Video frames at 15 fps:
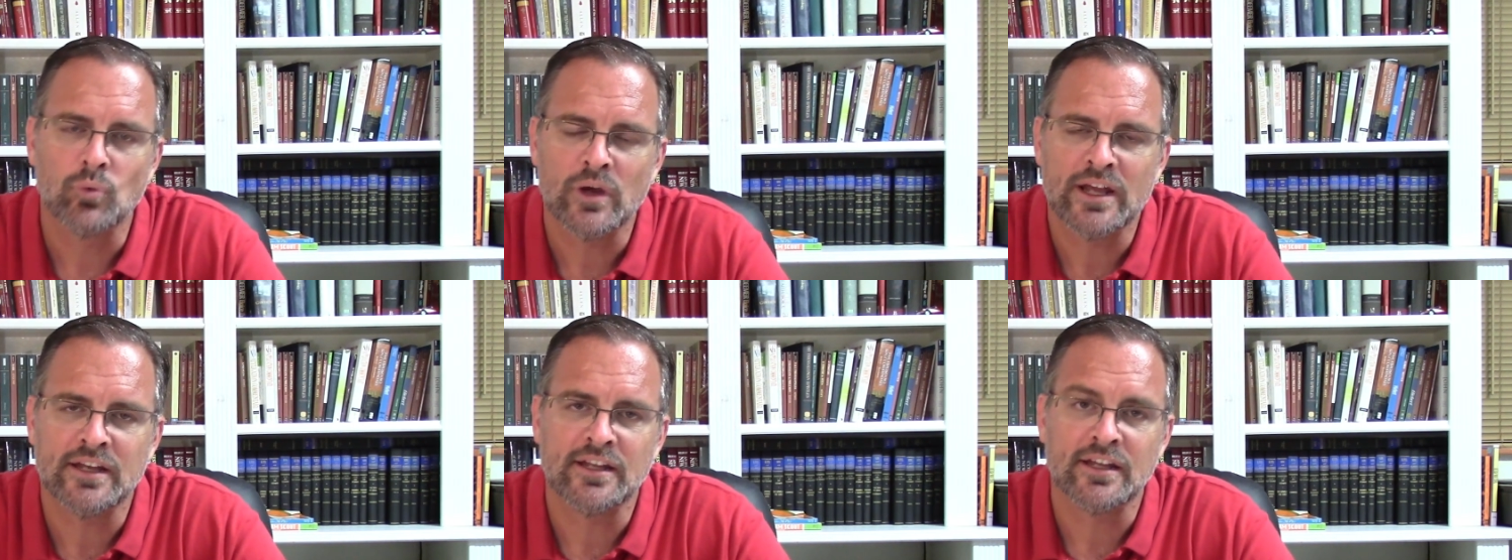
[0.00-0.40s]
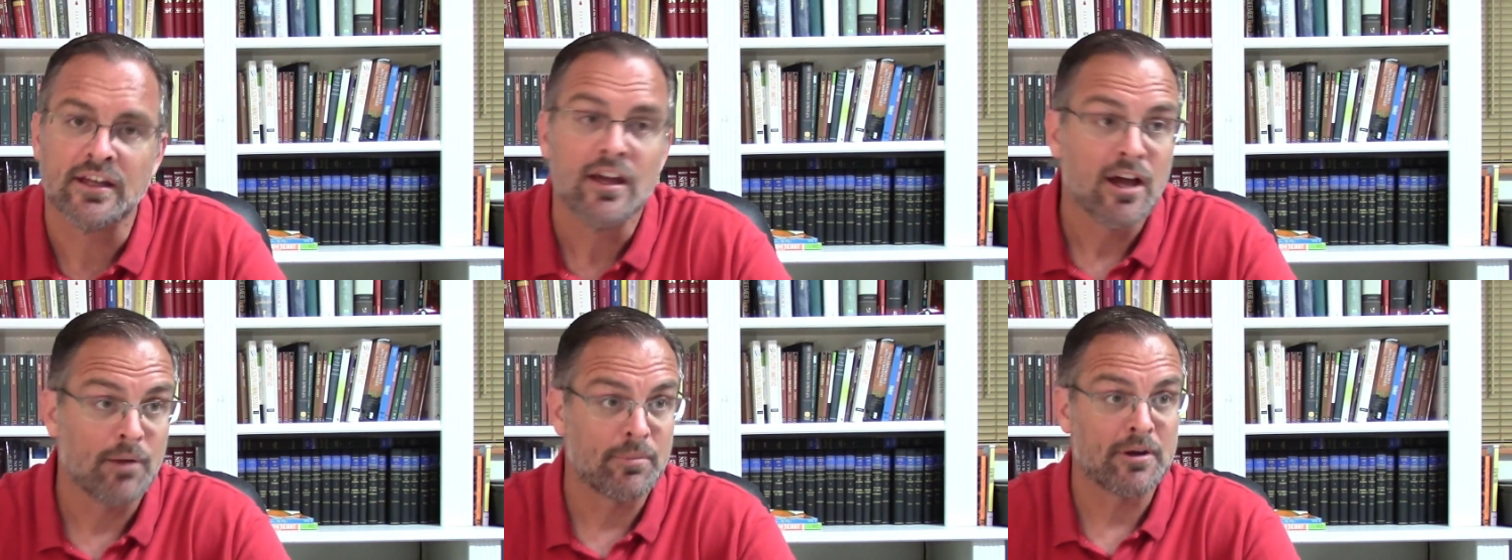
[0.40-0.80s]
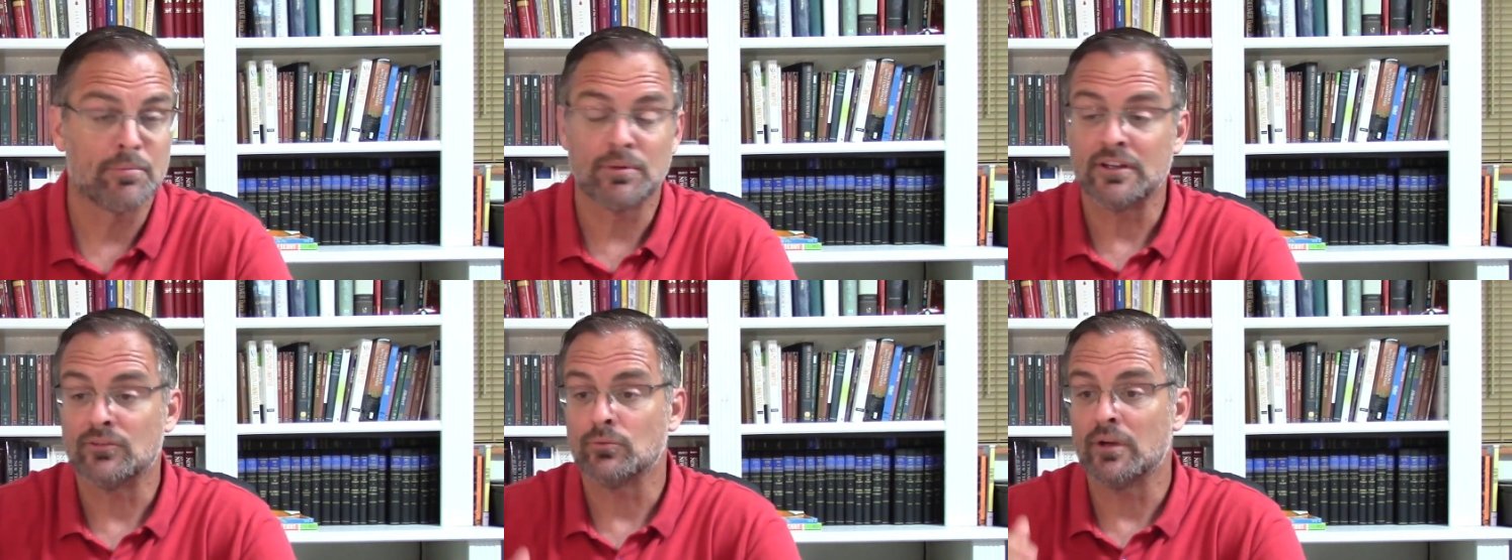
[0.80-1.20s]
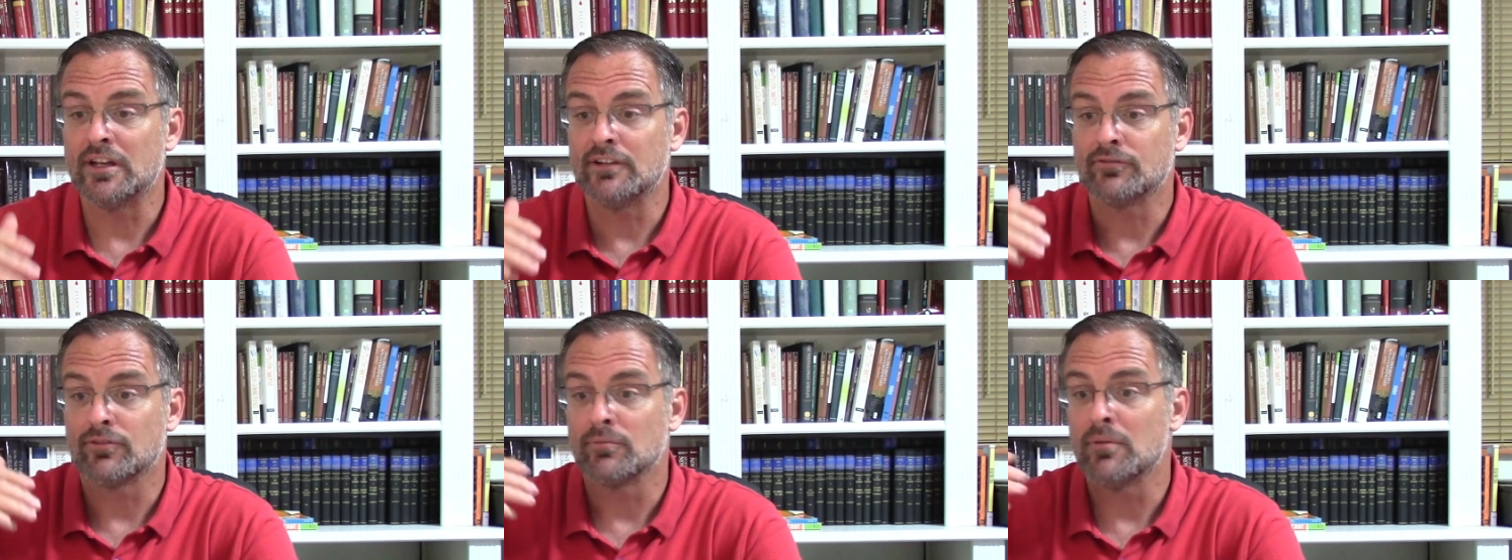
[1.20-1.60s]
waiting. A better place waiting
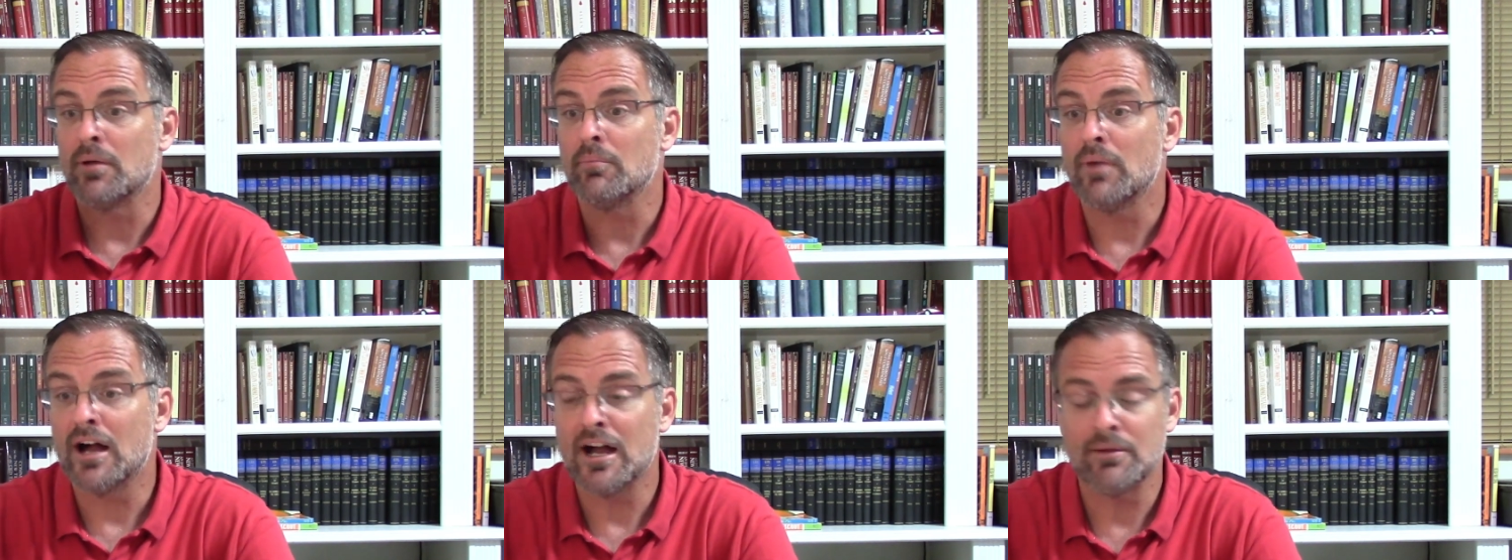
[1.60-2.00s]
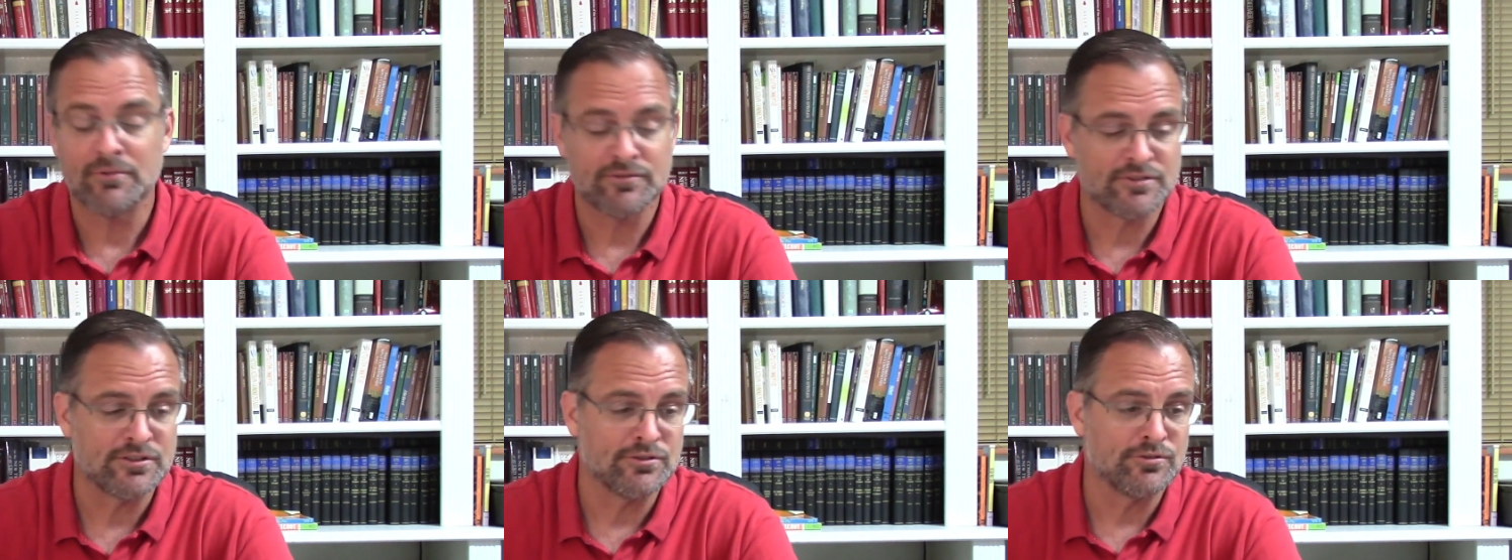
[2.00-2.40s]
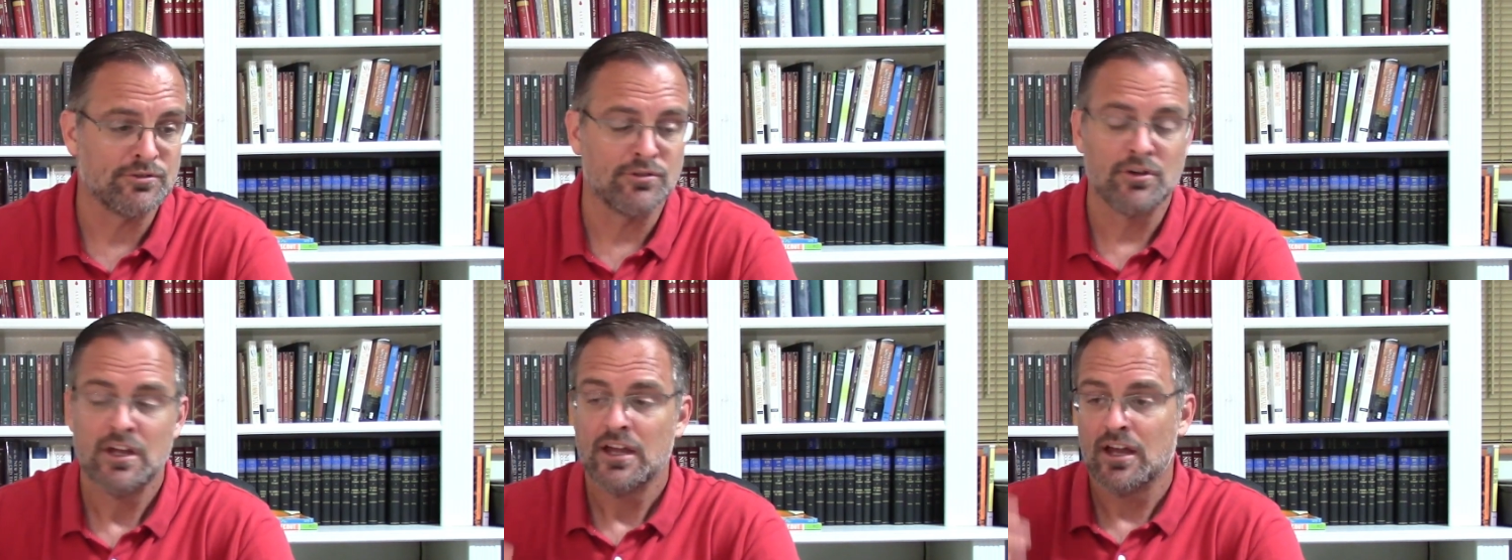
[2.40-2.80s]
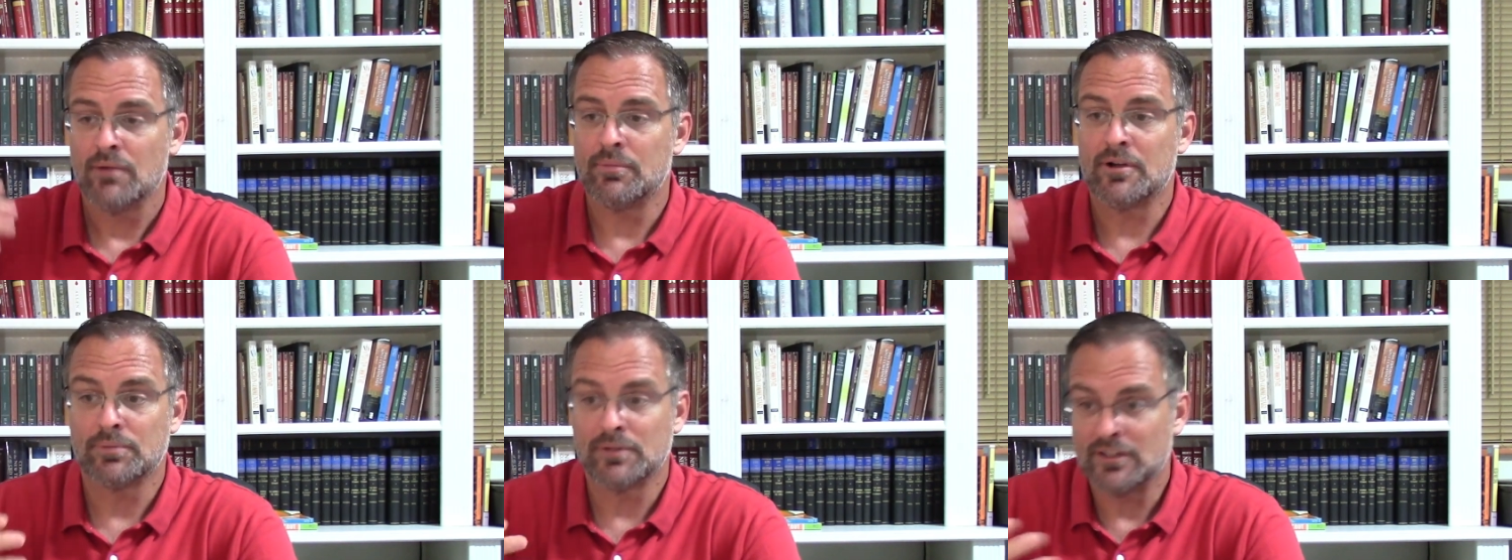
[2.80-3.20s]
for my mom, if she knew you. A
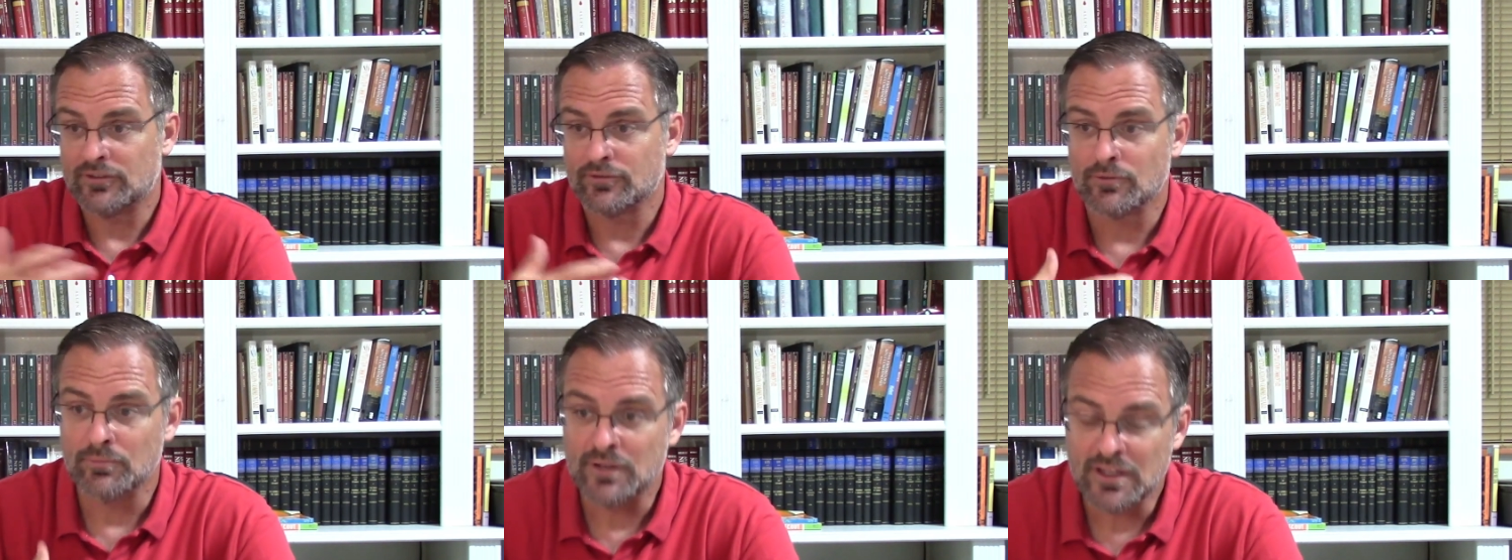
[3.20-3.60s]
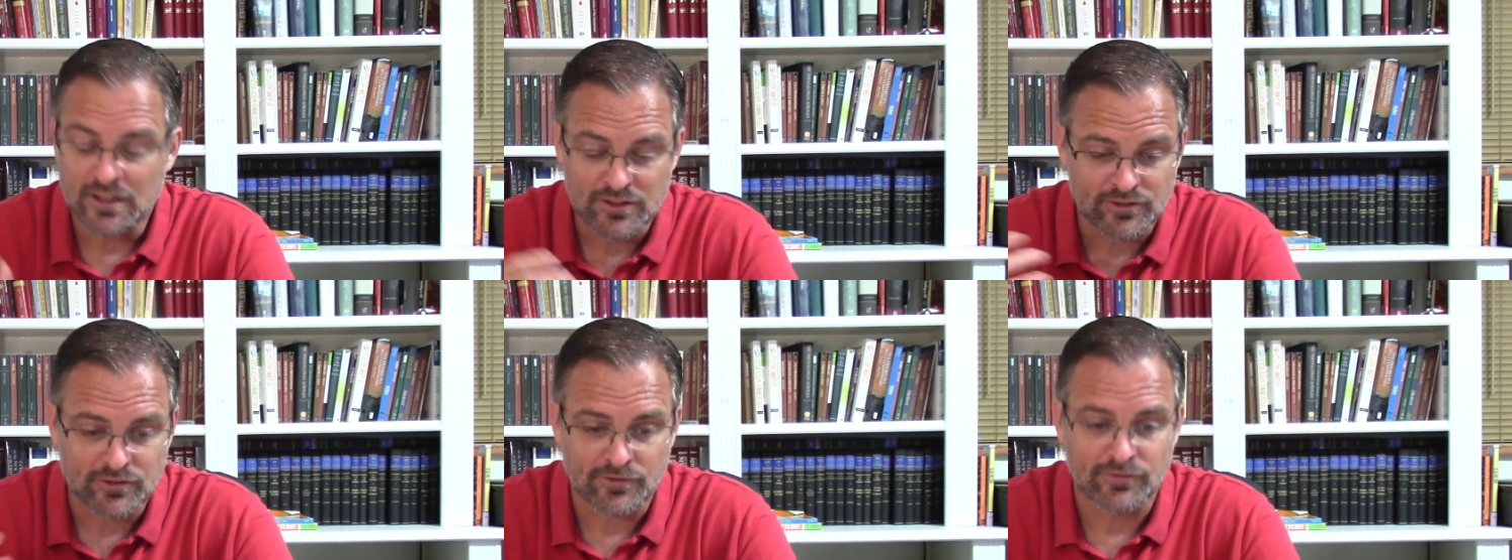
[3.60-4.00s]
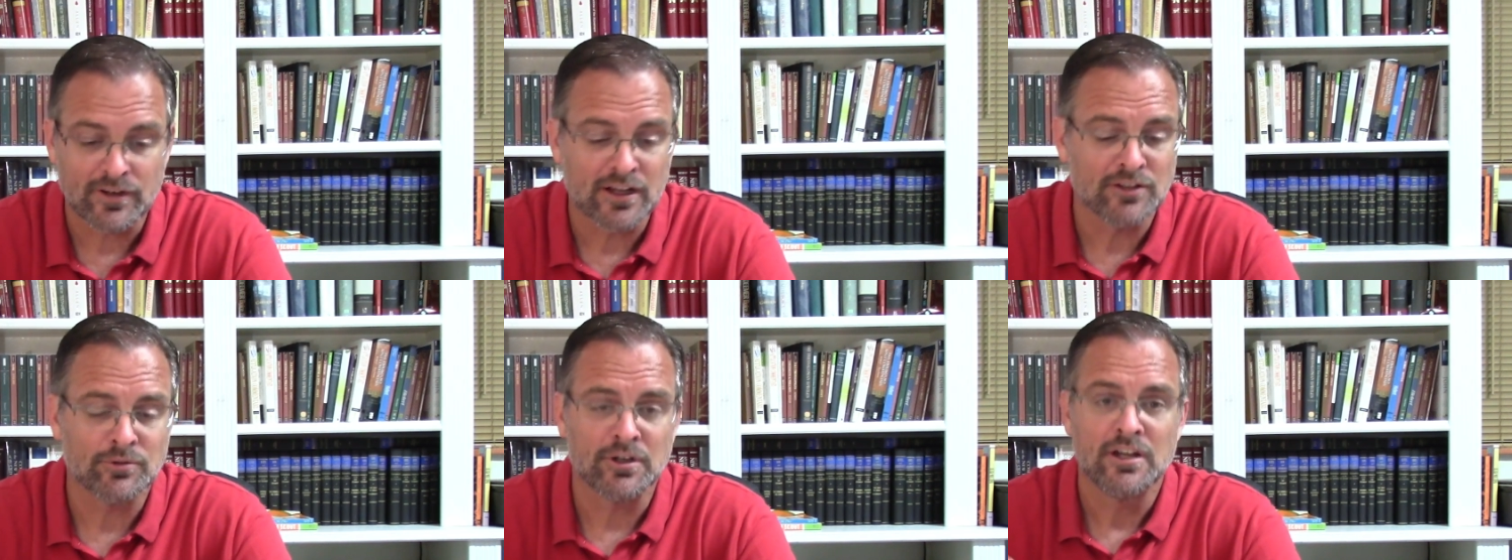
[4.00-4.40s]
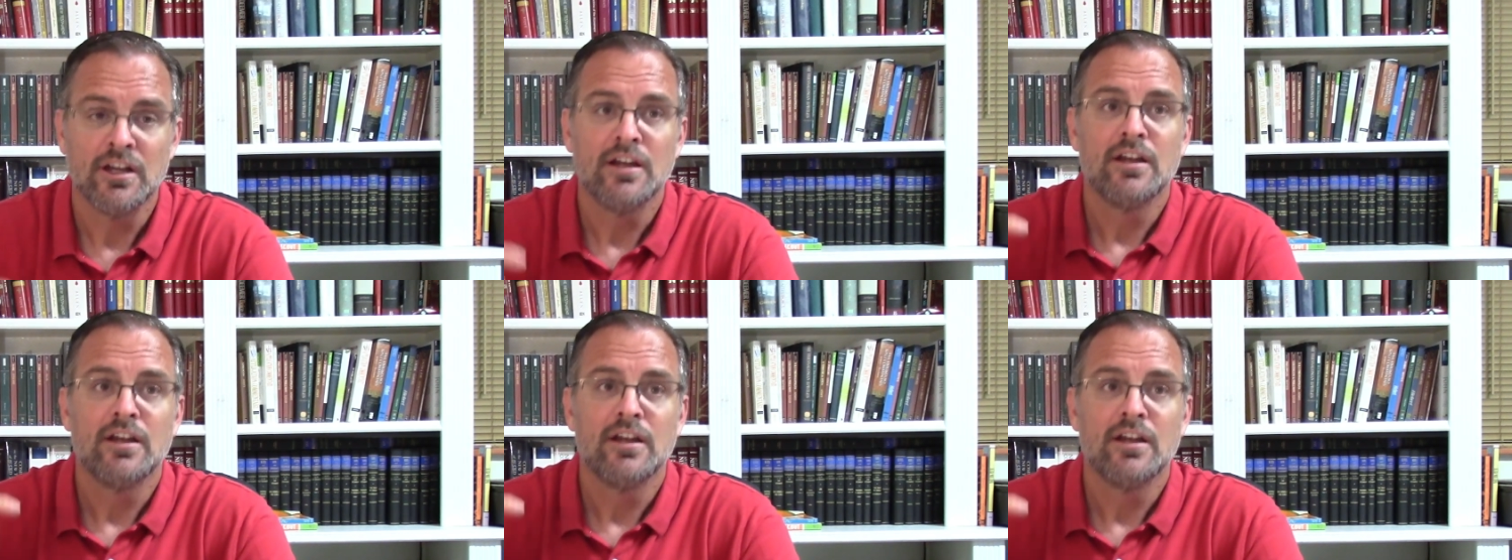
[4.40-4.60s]
better place for me as your follower.